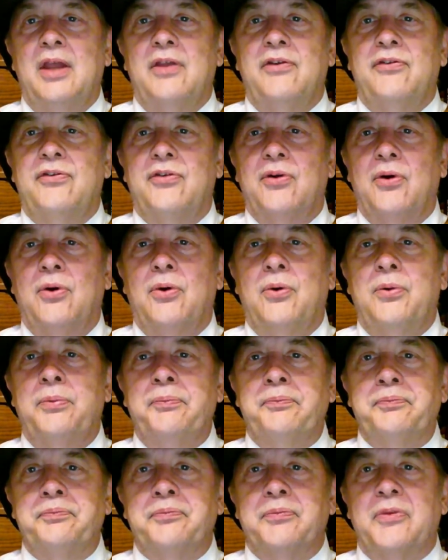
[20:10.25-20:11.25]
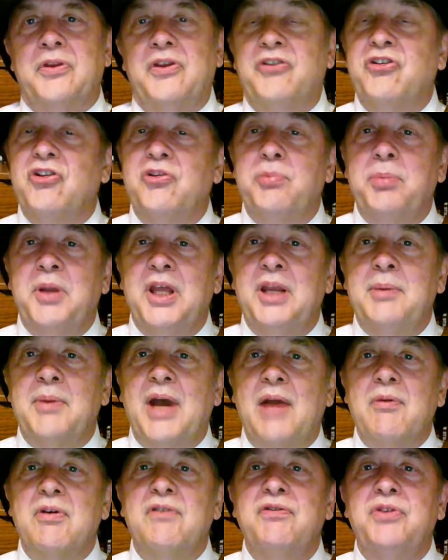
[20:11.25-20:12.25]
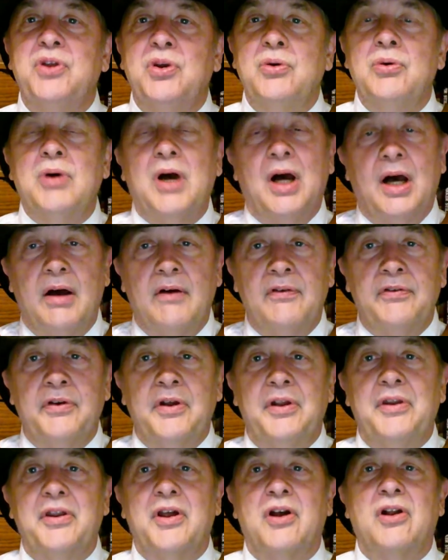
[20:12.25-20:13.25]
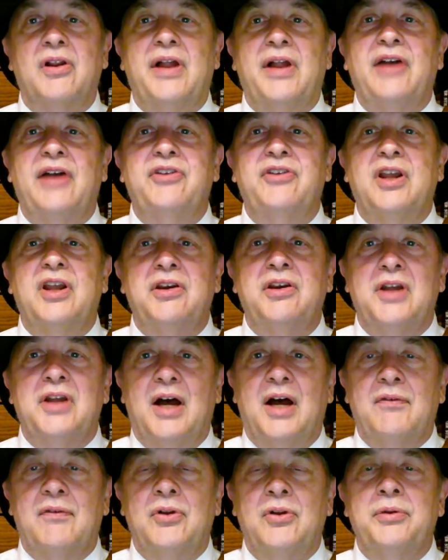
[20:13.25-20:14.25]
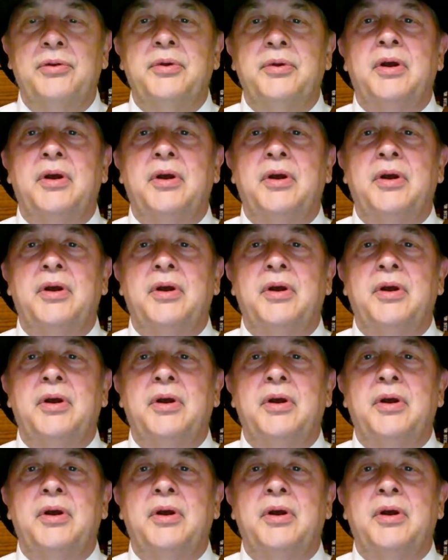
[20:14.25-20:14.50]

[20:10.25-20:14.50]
So, this has been my review of the classic novel